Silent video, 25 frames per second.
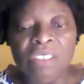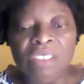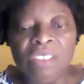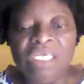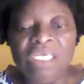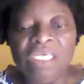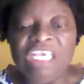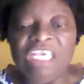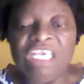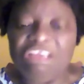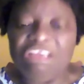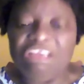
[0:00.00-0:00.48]

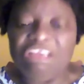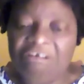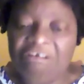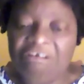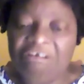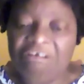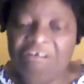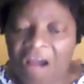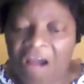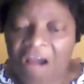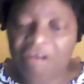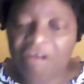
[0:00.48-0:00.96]
He
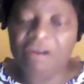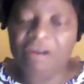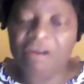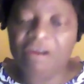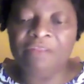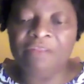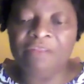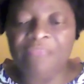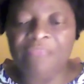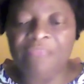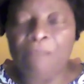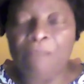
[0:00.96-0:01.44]

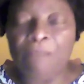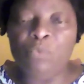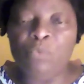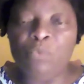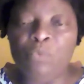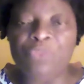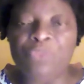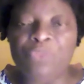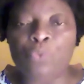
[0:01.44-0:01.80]
conquered them with